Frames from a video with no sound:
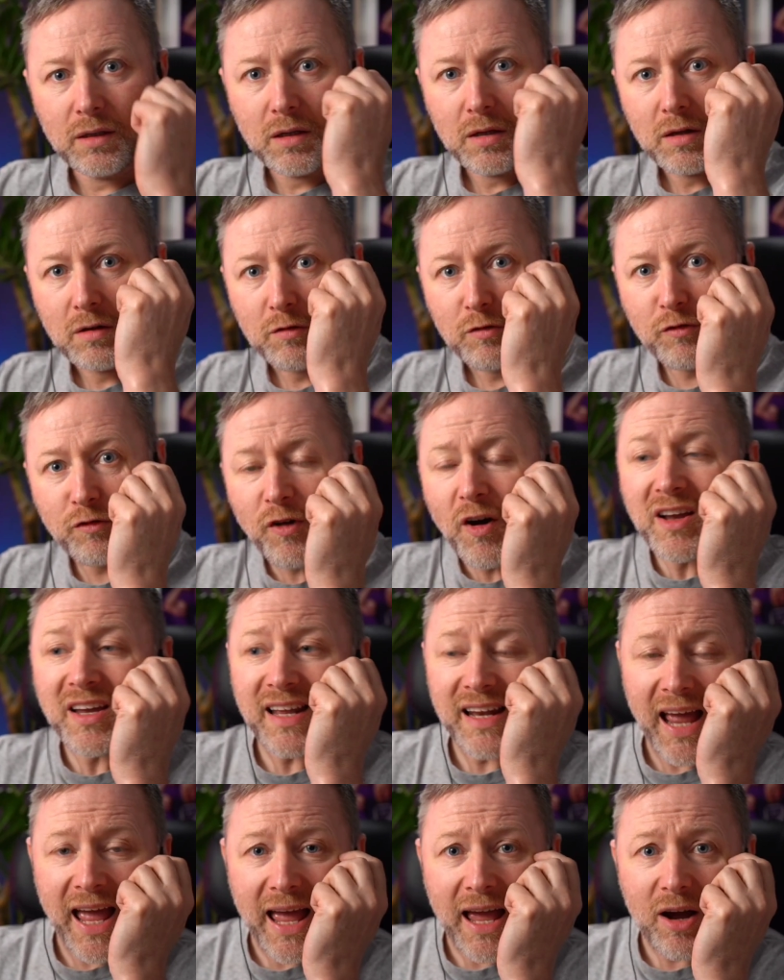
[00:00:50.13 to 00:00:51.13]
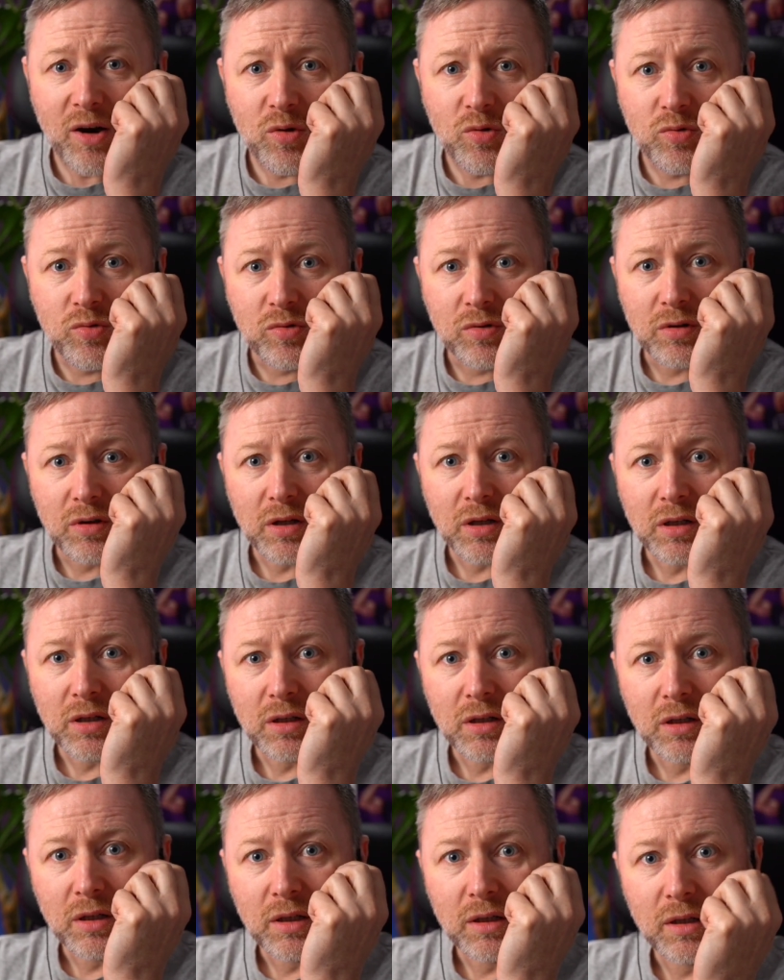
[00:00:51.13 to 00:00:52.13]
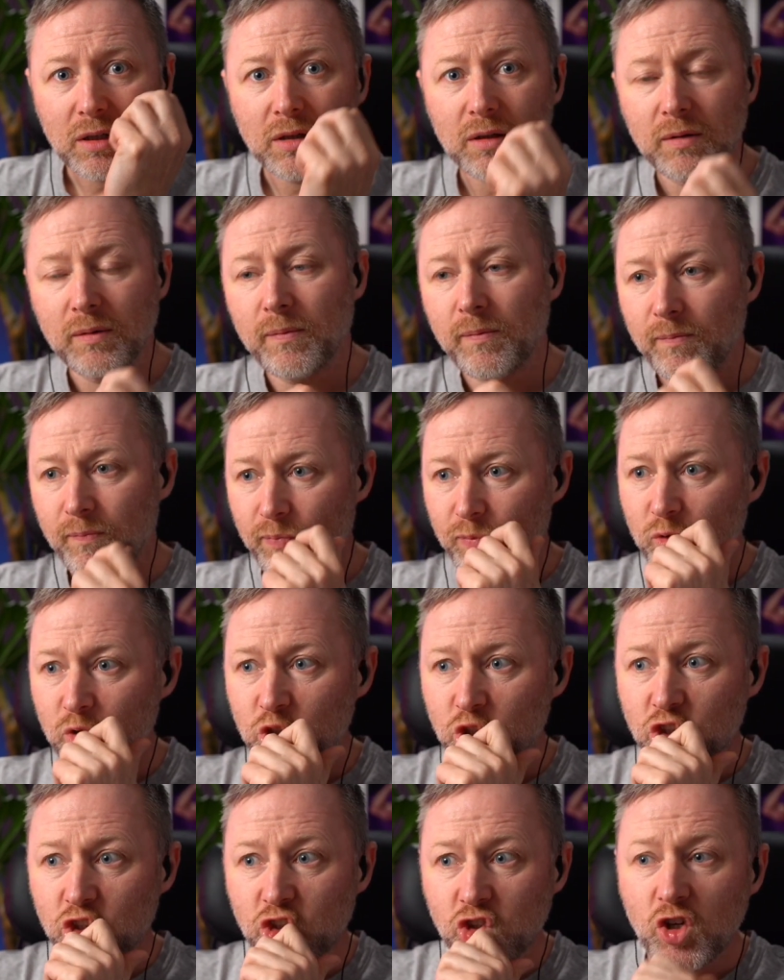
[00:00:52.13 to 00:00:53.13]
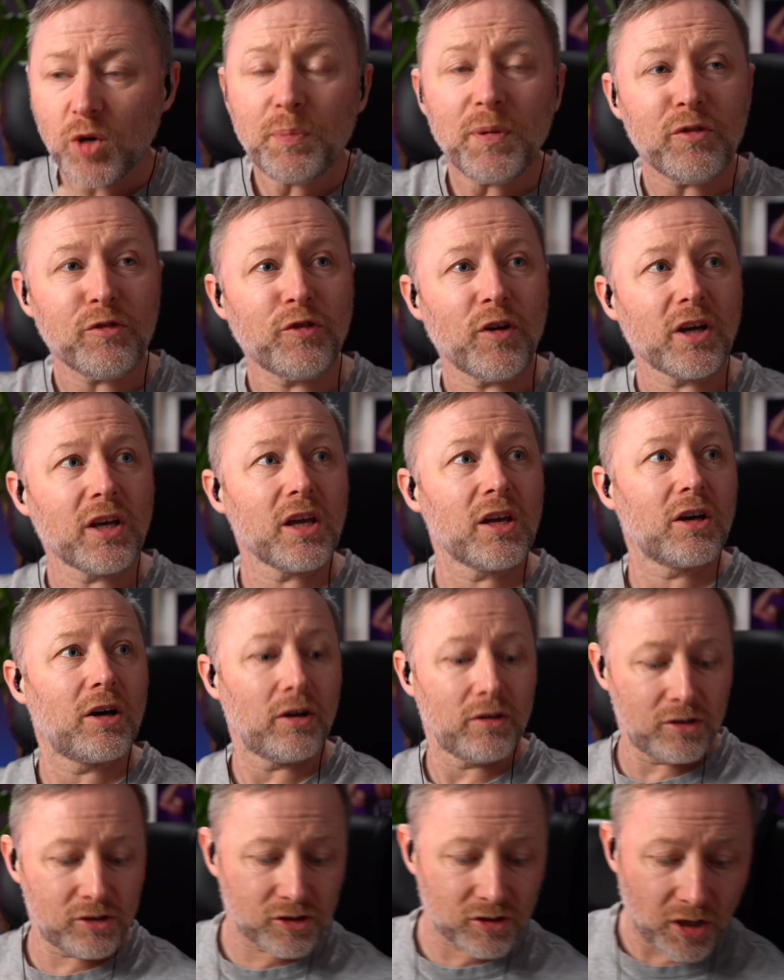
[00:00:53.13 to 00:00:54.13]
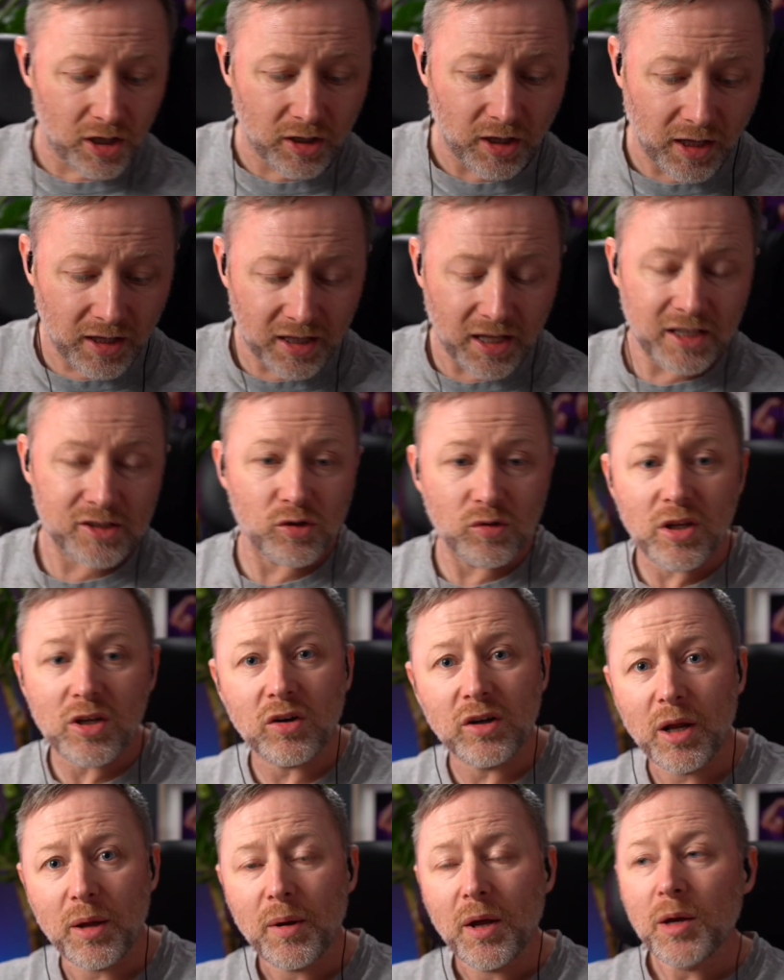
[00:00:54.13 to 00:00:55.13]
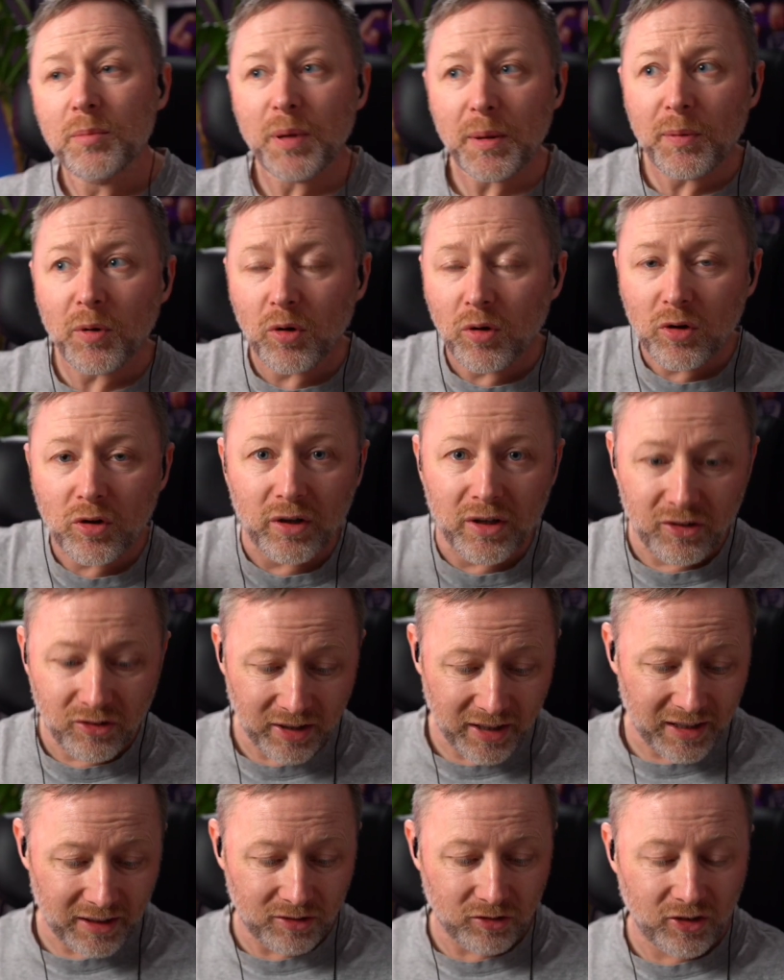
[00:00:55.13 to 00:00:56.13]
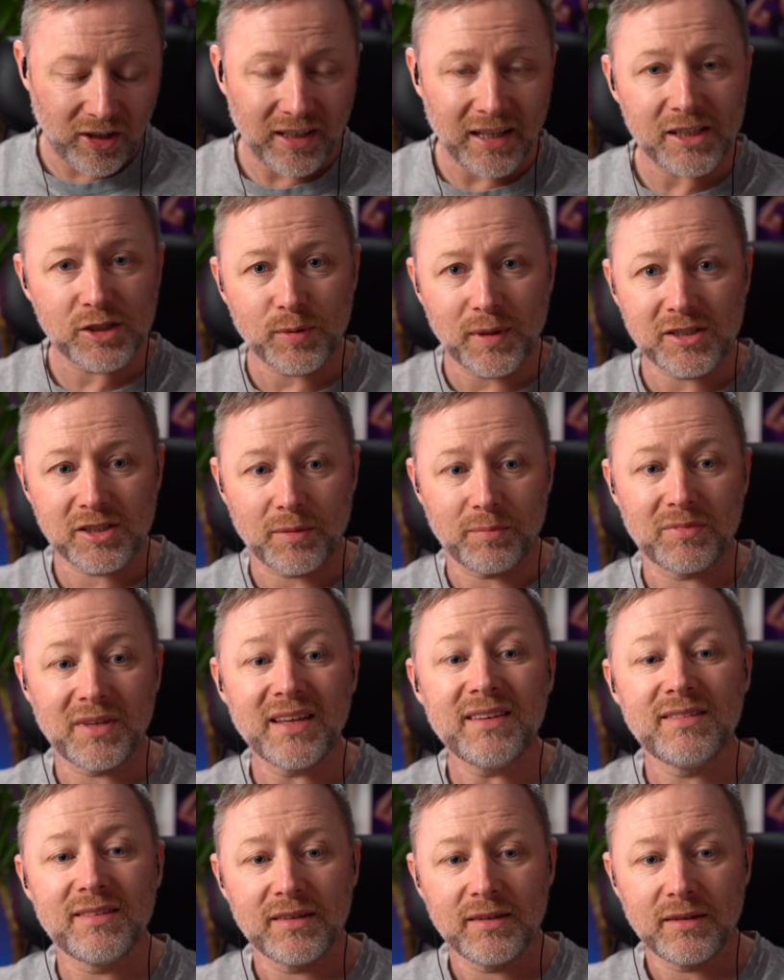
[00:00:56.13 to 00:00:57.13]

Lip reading: Fucking hell. Stupid fucking cunts. It's only going to... People are only going to realise once I'm dead.